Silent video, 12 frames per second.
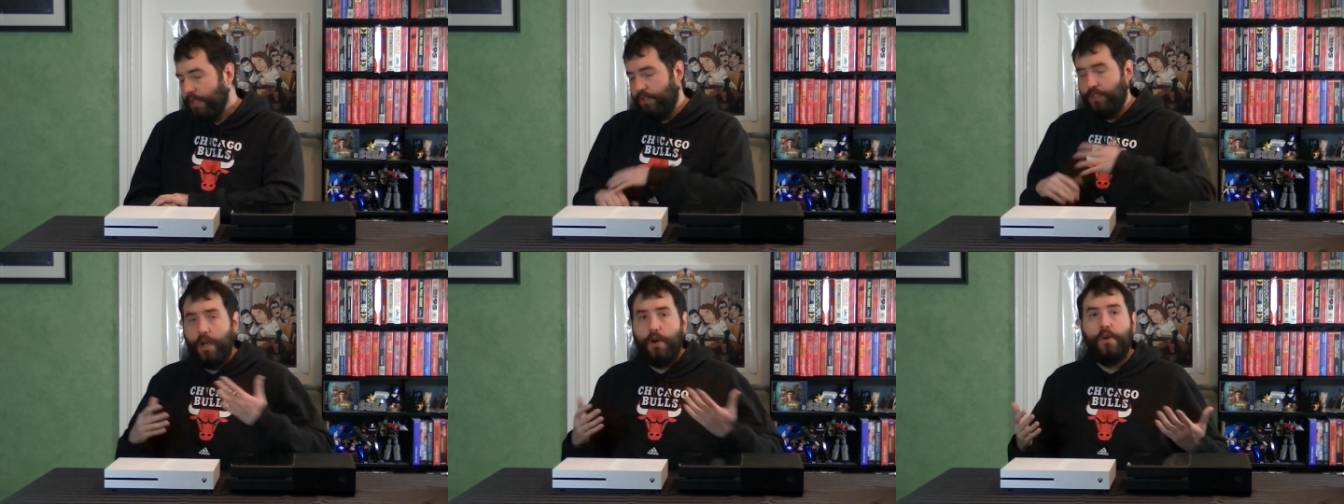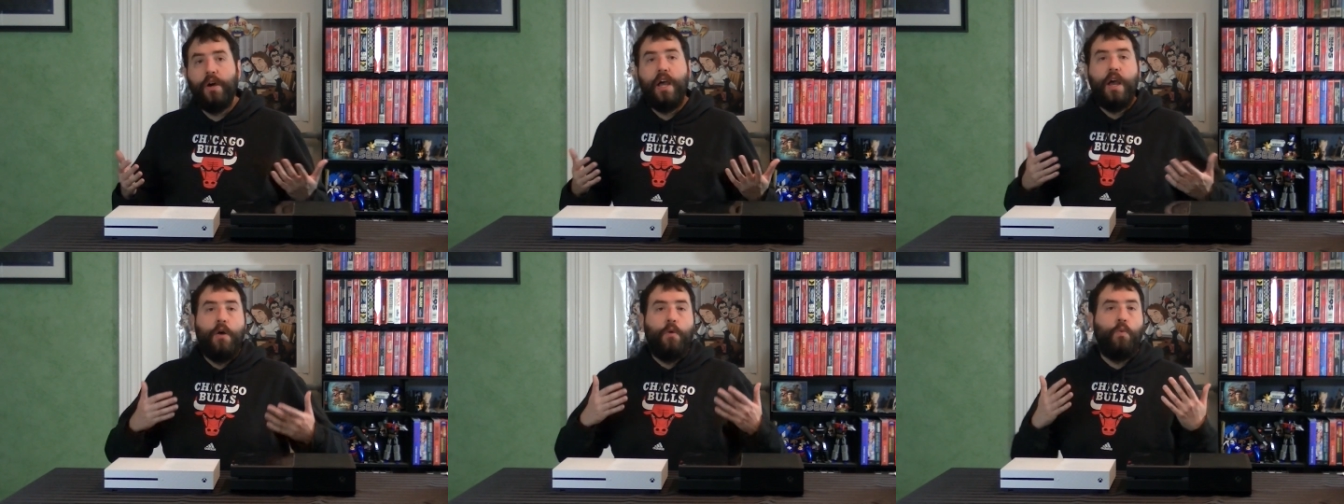So,
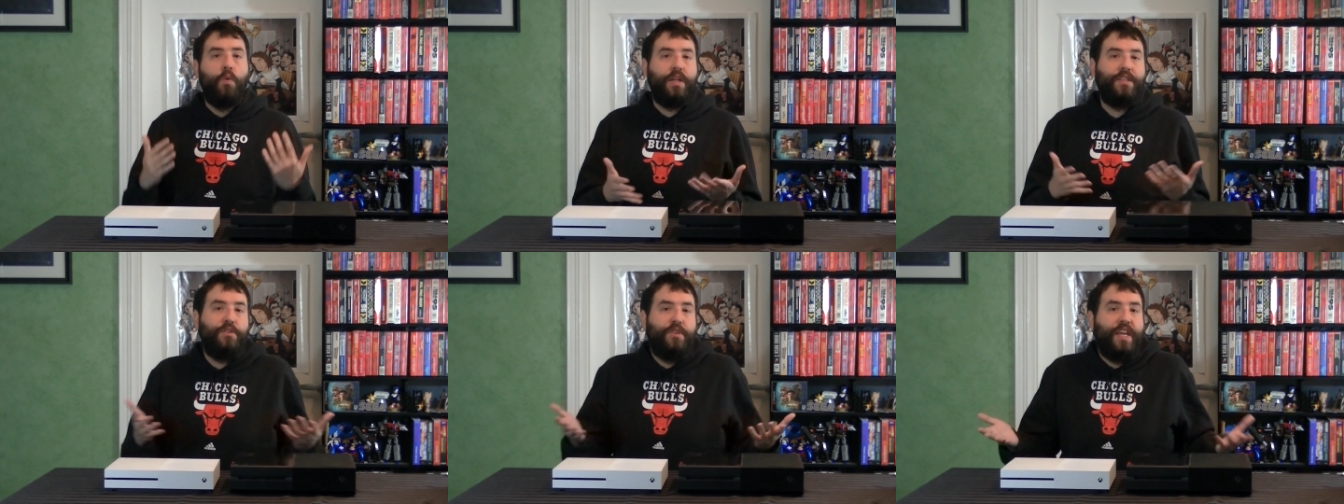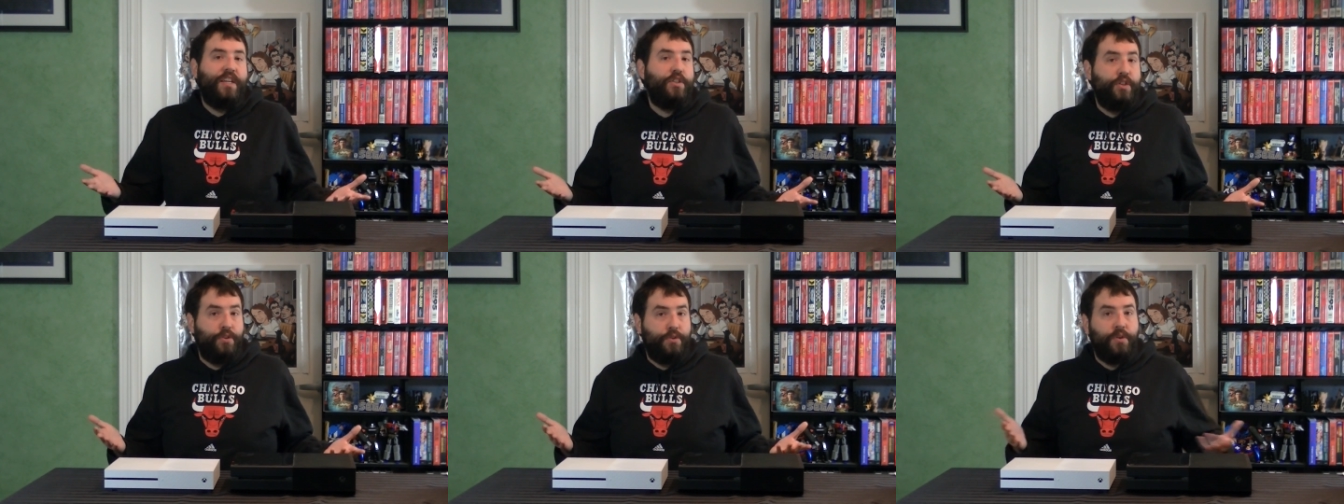what do they
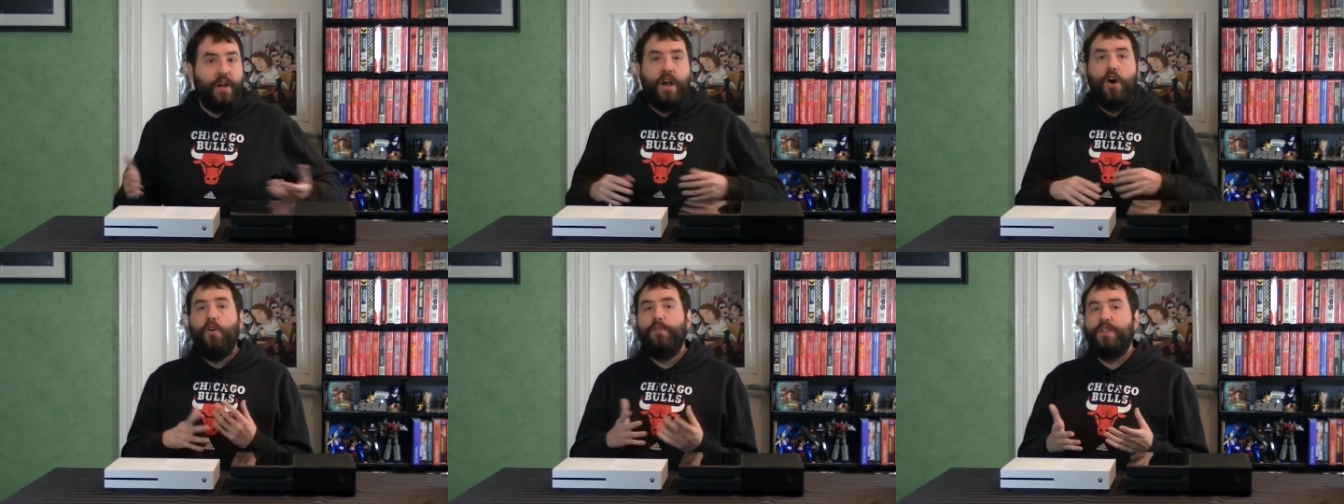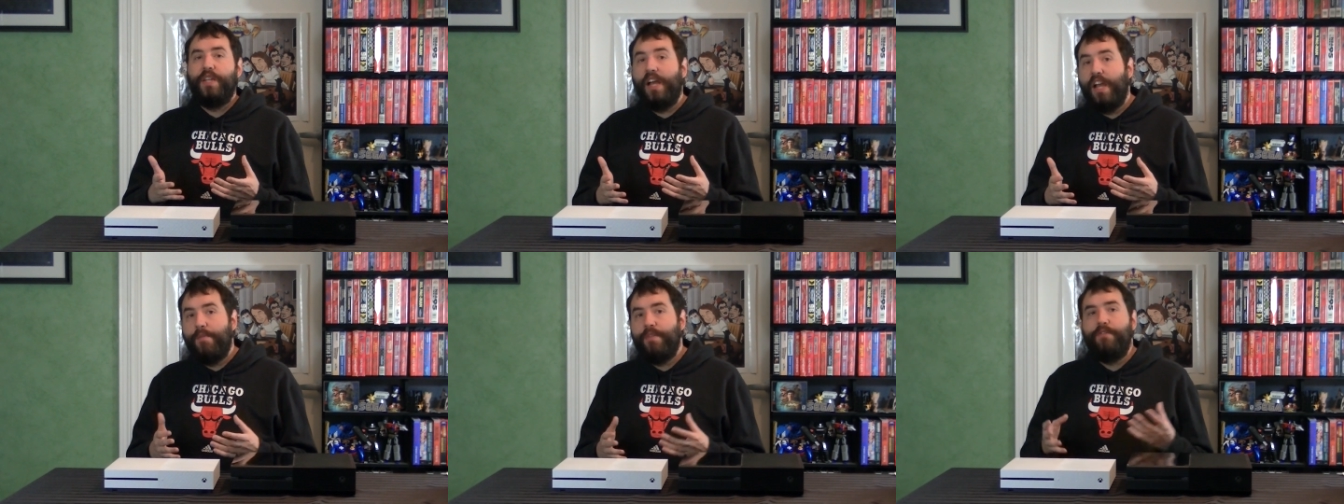do? Over
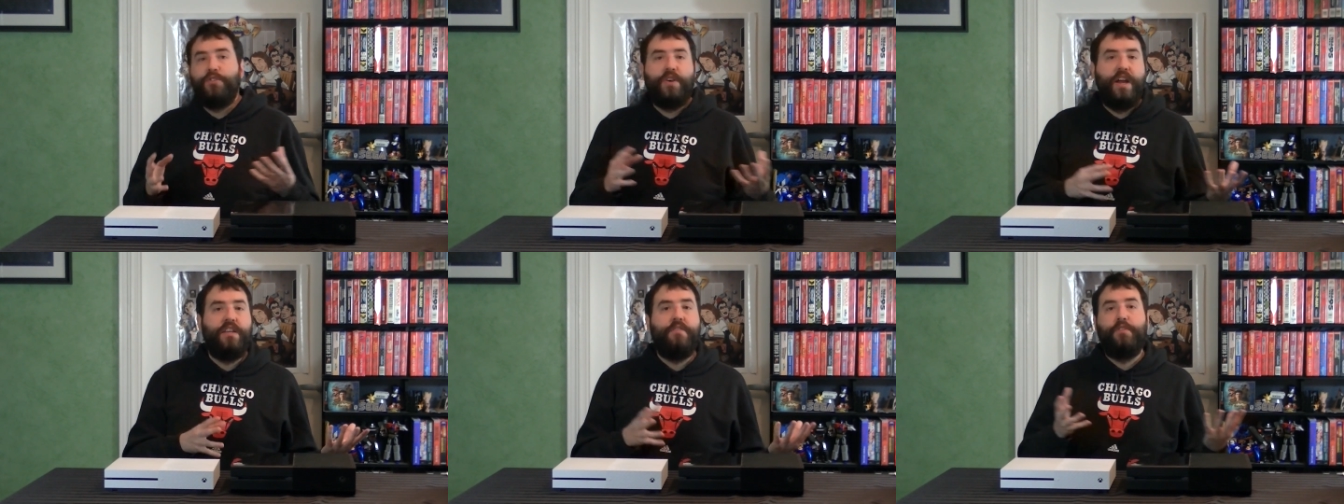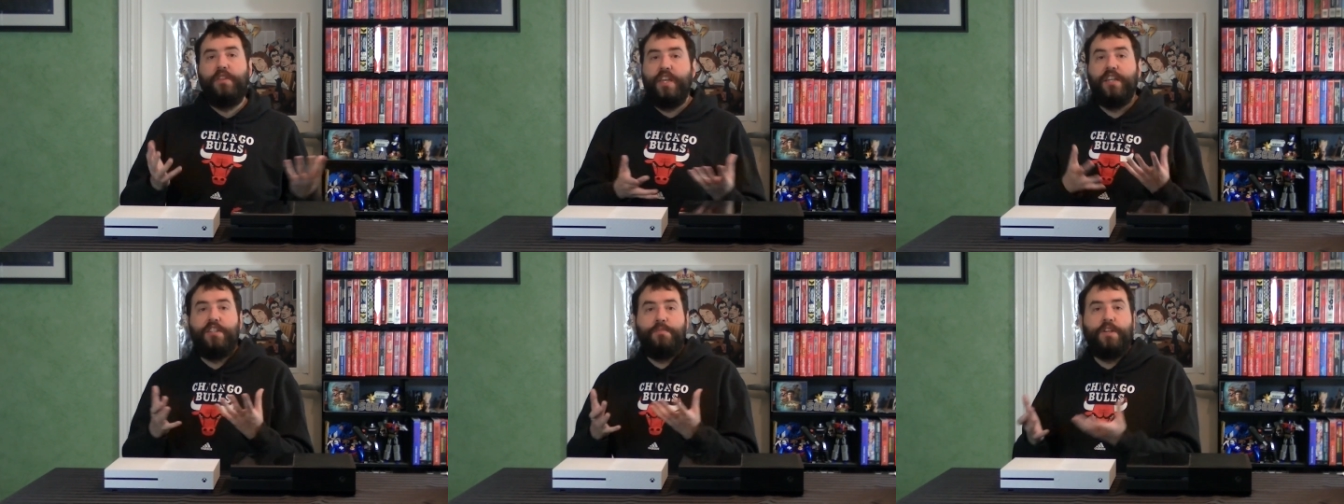time, they've tried different
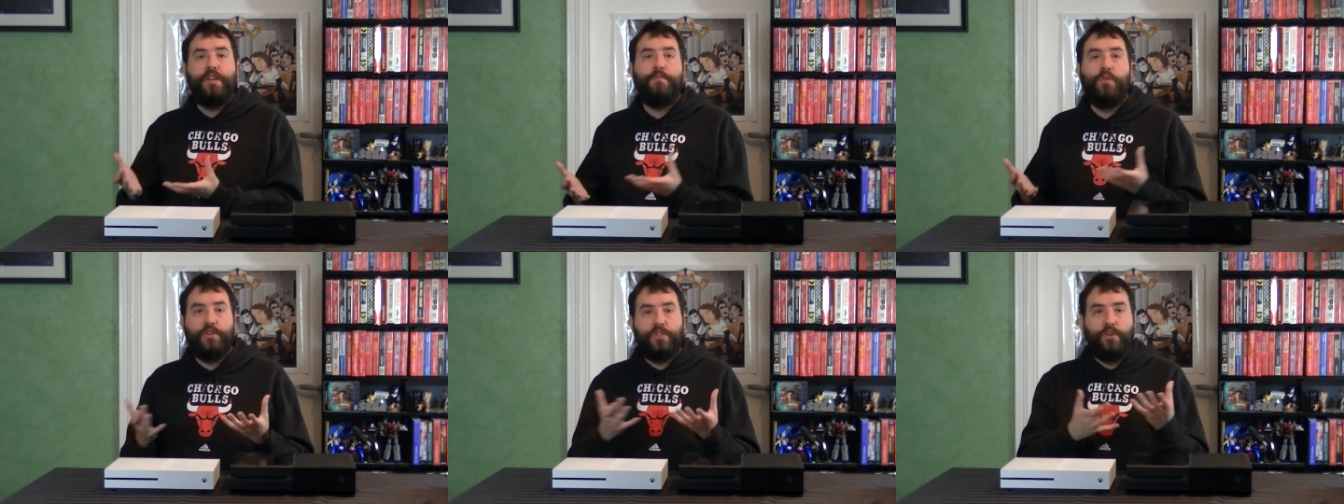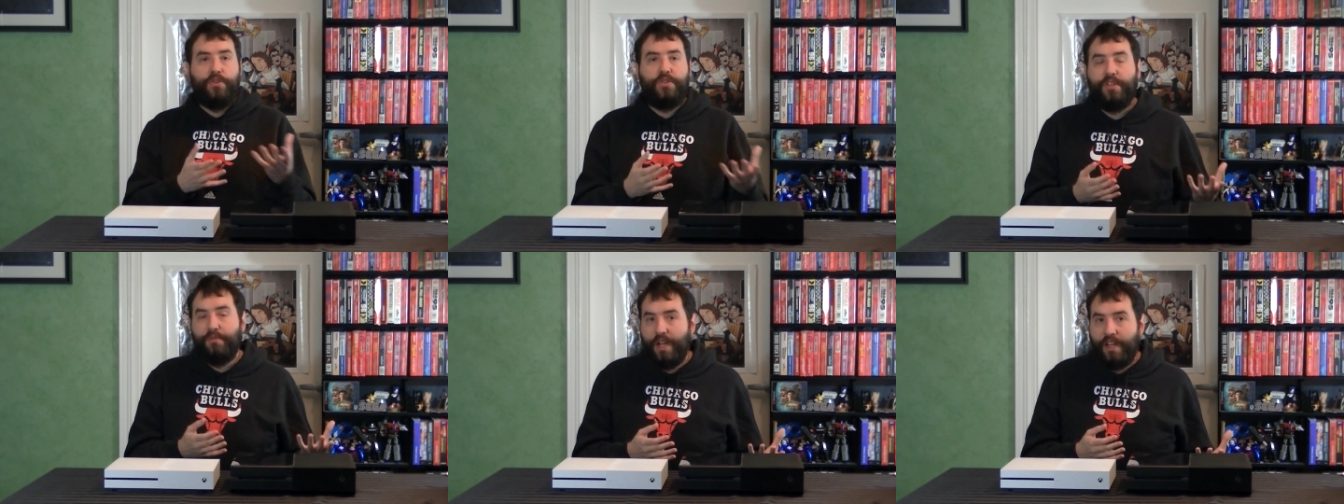things to become more
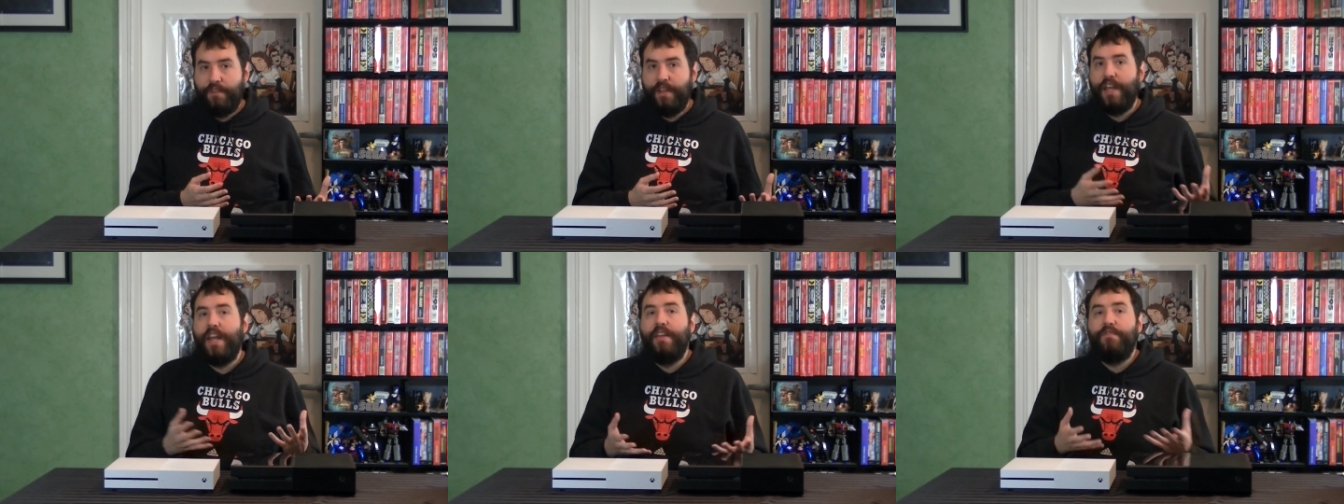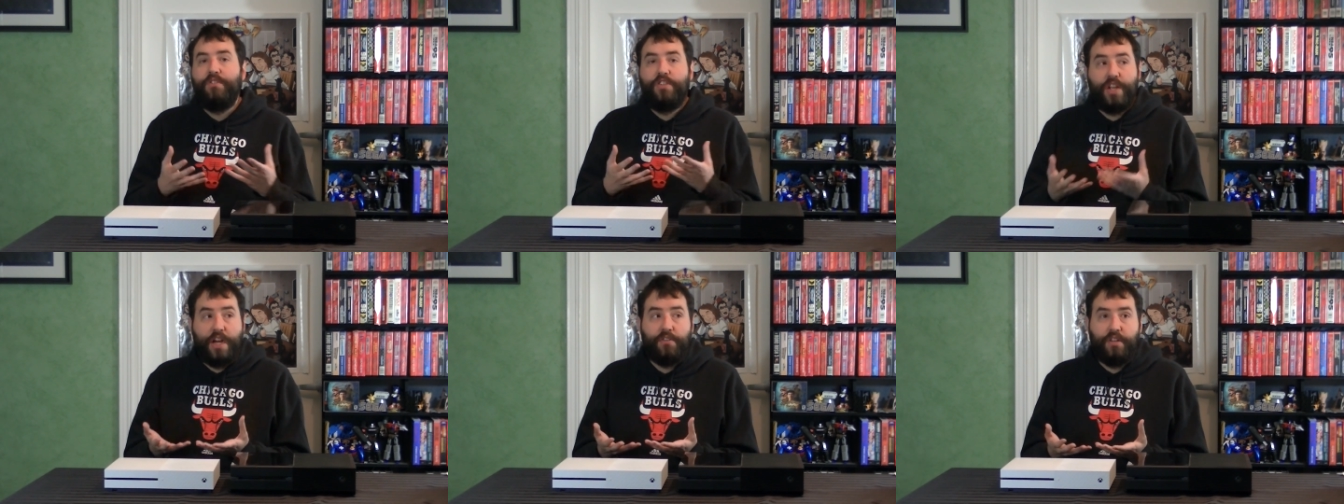socially relevant and have
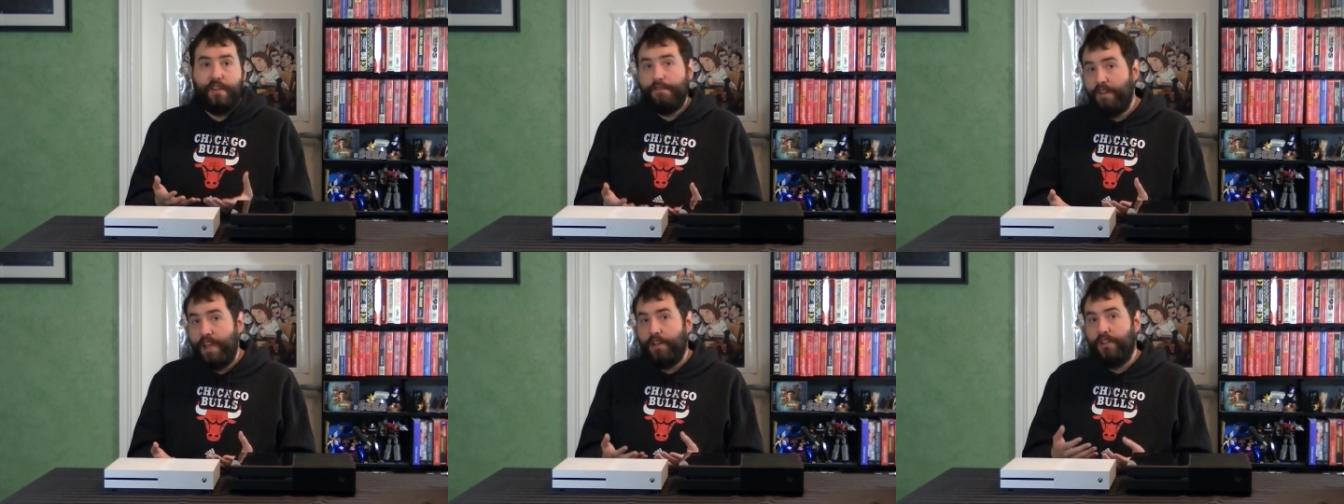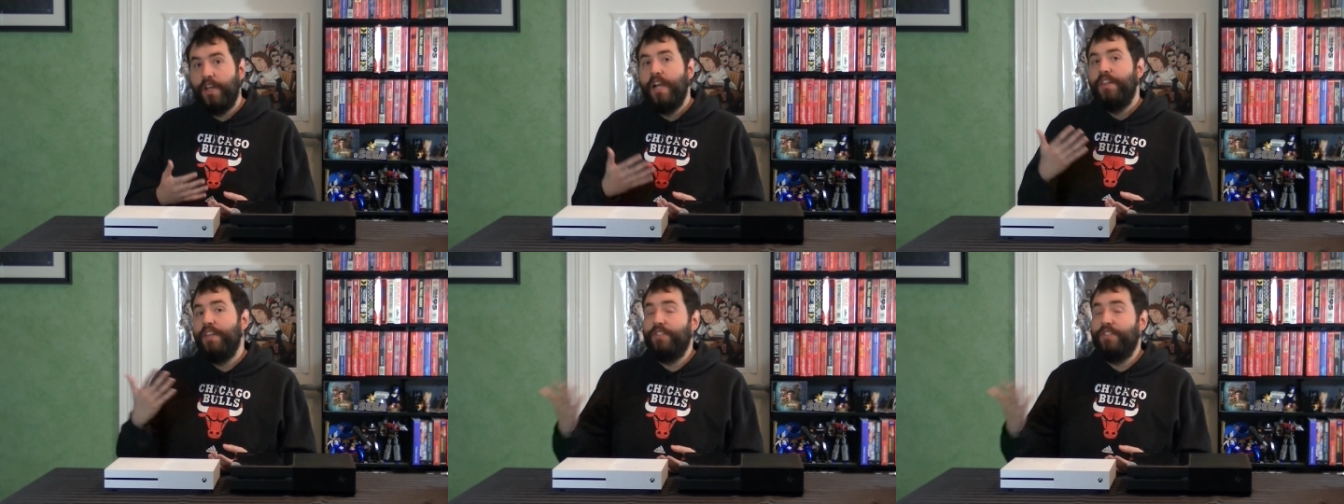generally failed. Things